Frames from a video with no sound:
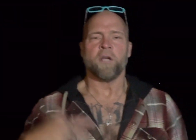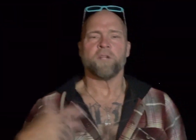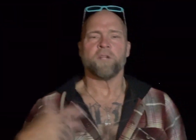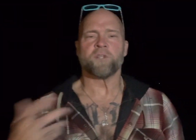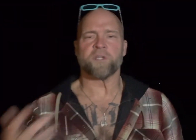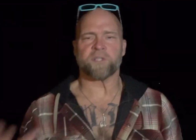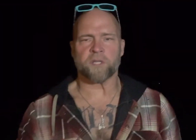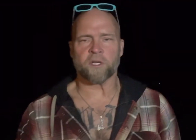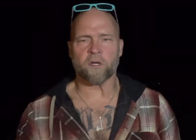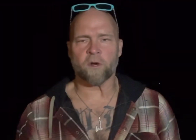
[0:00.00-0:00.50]

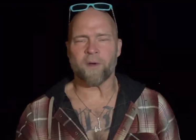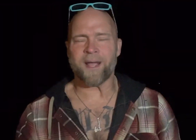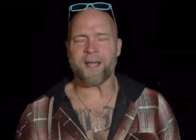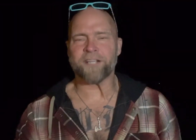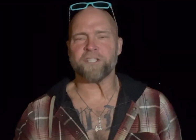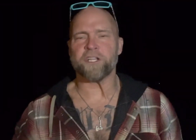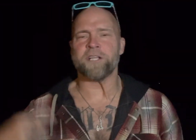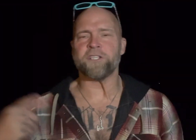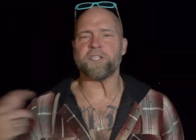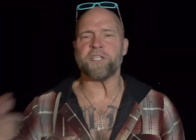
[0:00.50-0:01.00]
just a
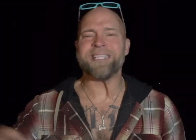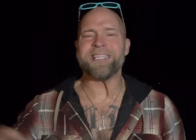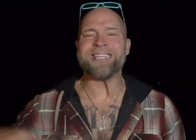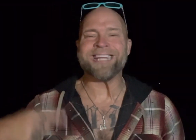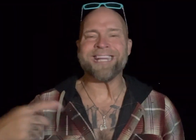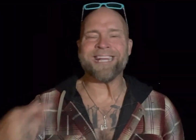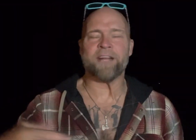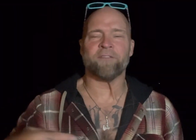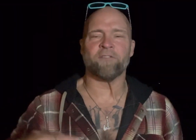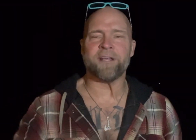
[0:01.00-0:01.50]
correction. And she did
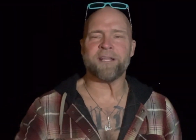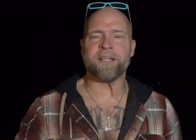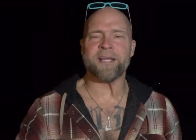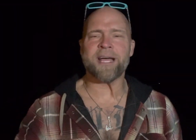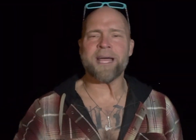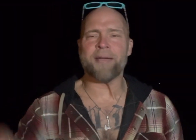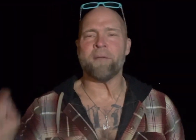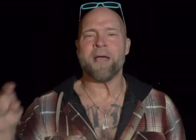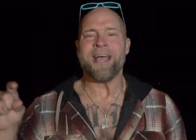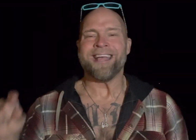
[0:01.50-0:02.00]
it every
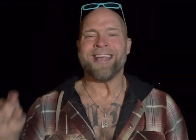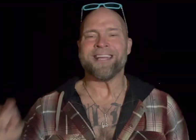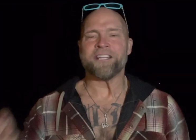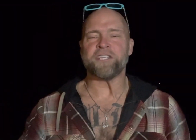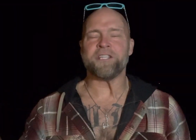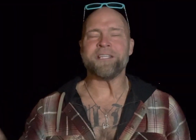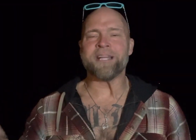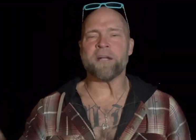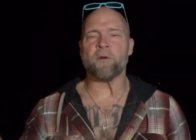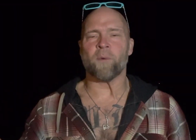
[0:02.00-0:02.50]
time. And
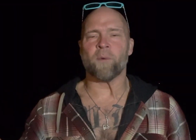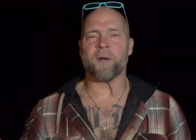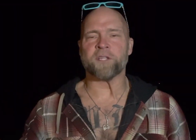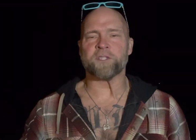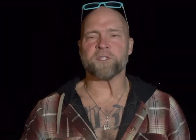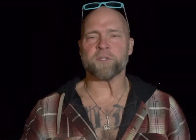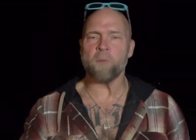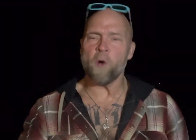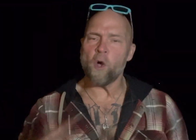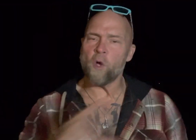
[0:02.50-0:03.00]
she did it when it's
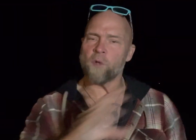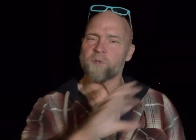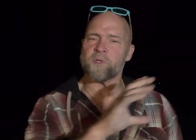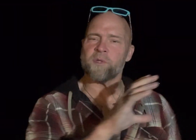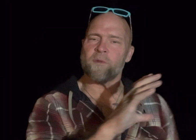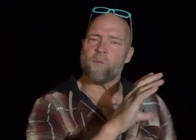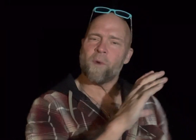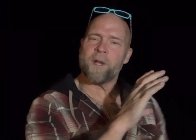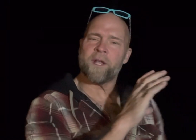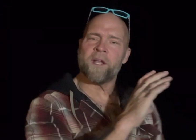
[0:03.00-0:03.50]
small, so
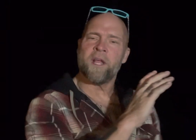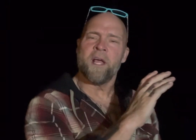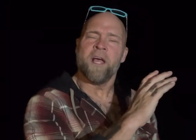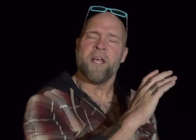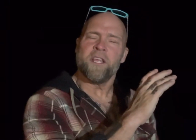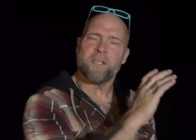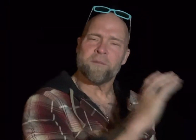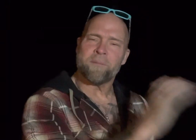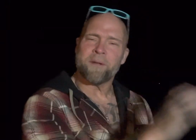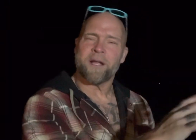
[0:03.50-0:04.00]
that when
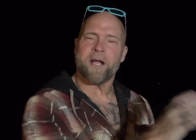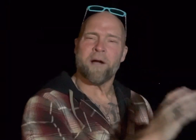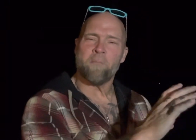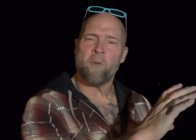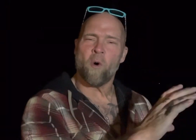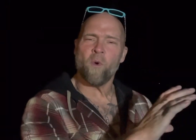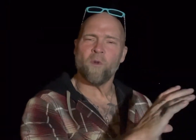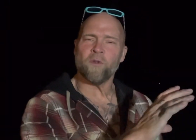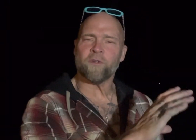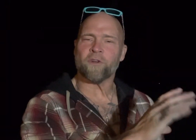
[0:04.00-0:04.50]
you become
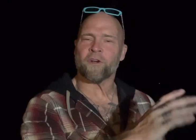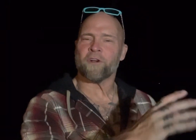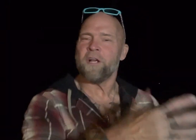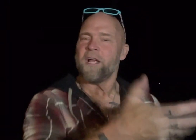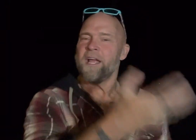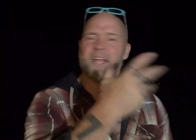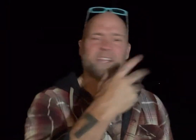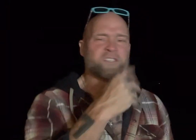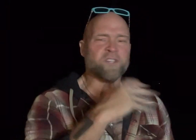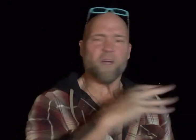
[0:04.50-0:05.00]
older,
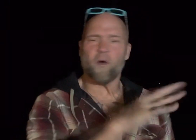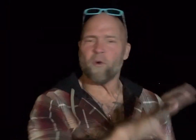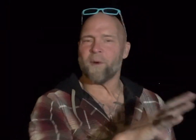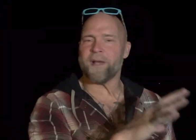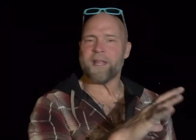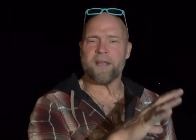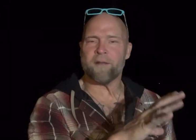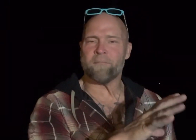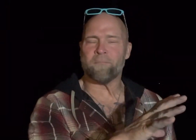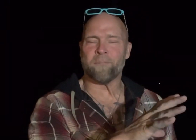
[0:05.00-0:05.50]
it's
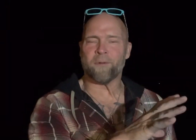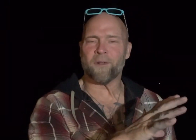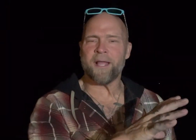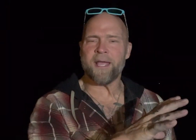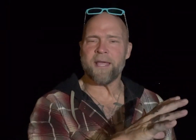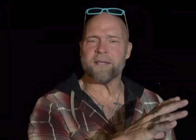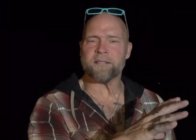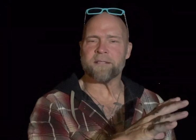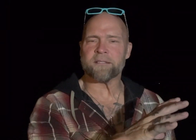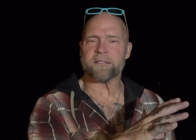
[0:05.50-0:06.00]
already in
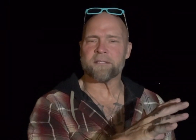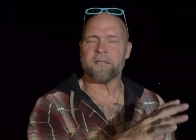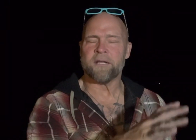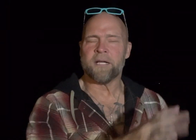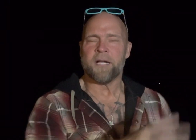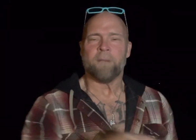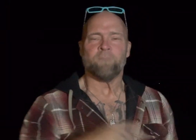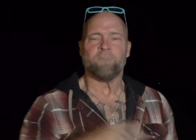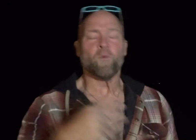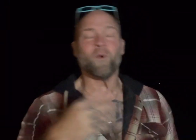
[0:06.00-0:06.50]
place.
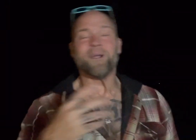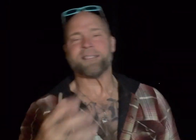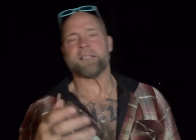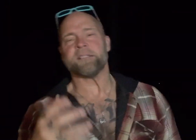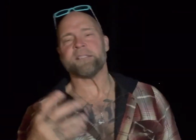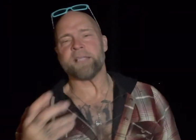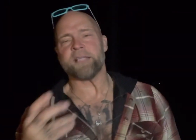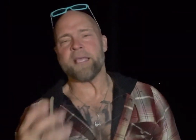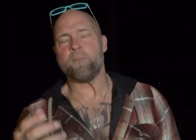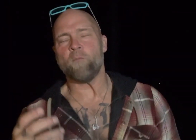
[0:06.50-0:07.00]
Well, it's the
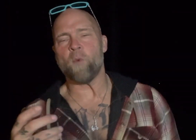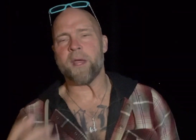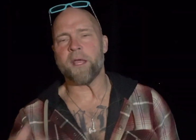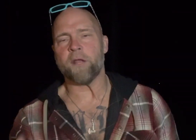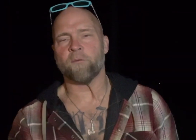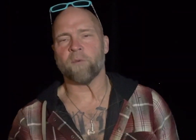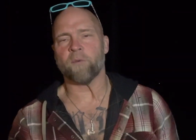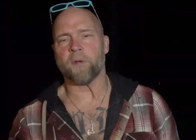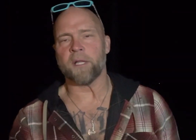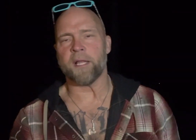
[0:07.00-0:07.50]
same way
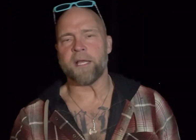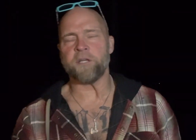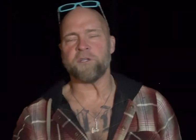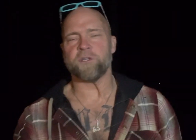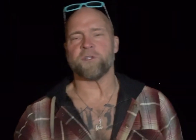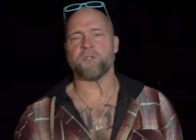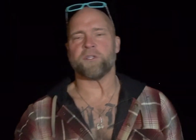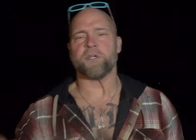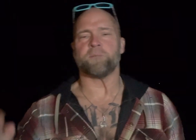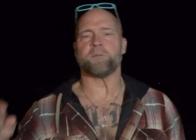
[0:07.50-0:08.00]
in
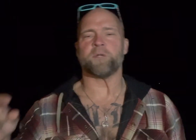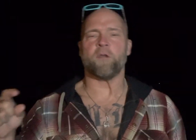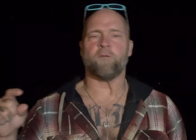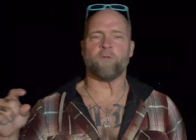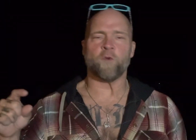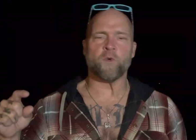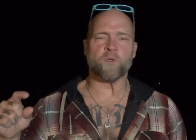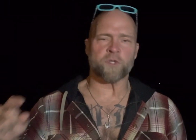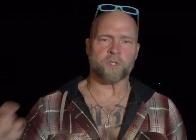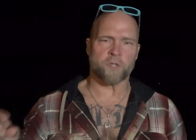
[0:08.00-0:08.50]
relationships. If
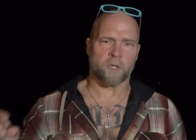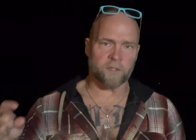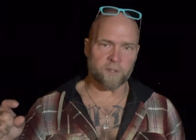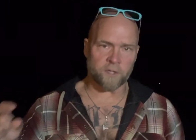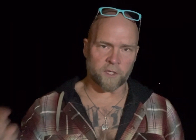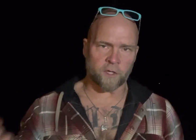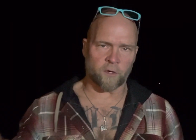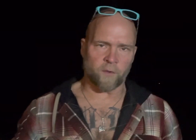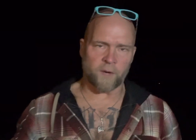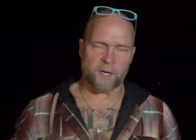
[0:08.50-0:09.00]
you start the
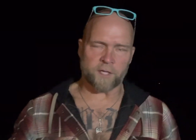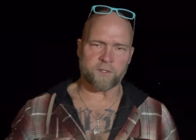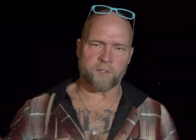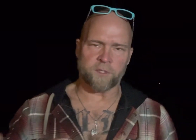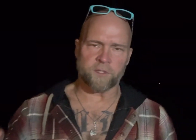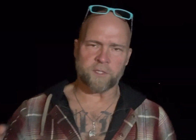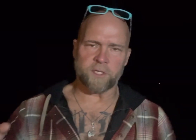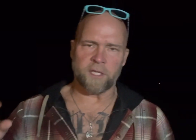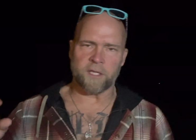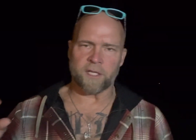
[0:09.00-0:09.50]

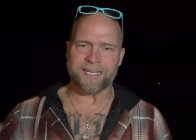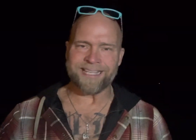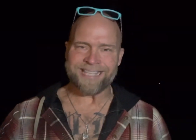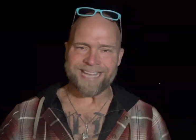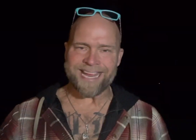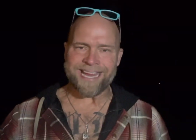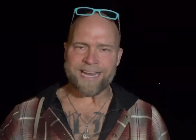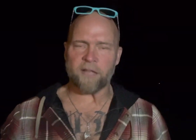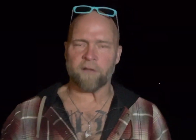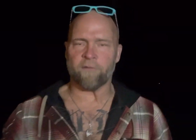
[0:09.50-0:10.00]
corrections in the
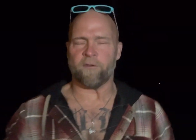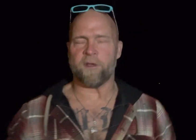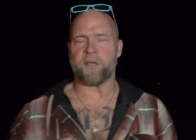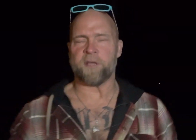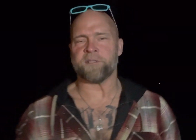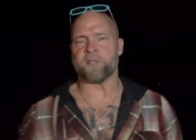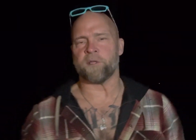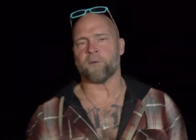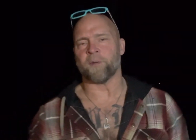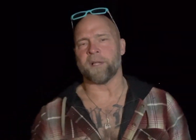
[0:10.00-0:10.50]
dating
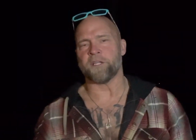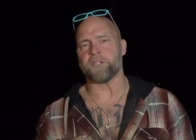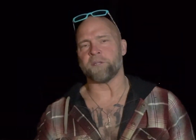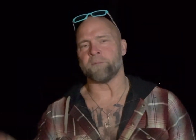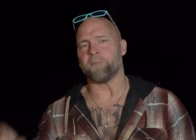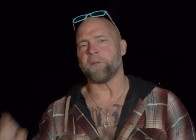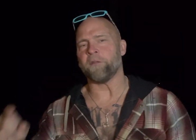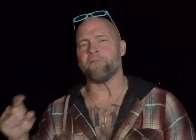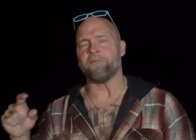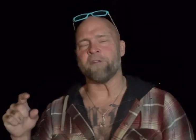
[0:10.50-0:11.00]
phase of the
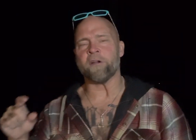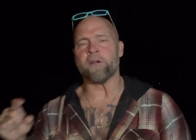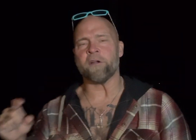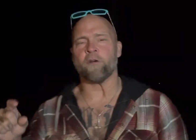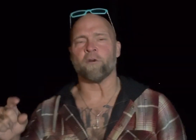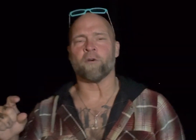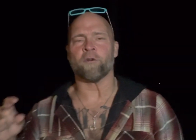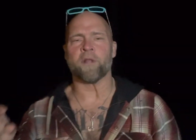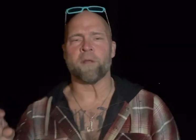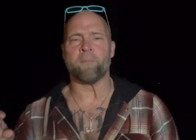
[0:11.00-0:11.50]
relationship, in the very
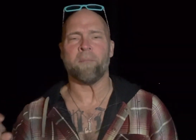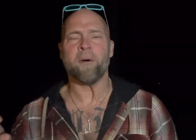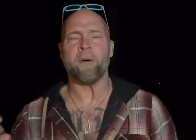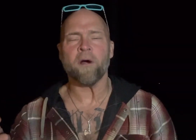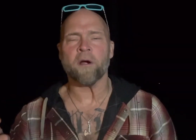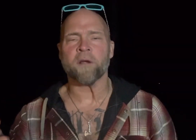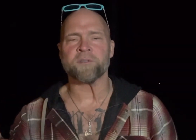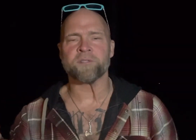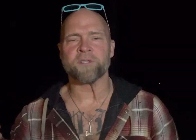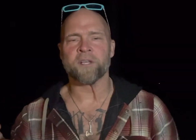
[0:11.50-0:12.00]
early
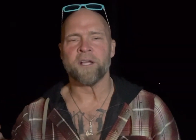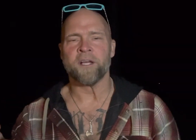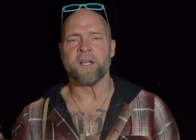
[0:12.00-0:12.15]
parts,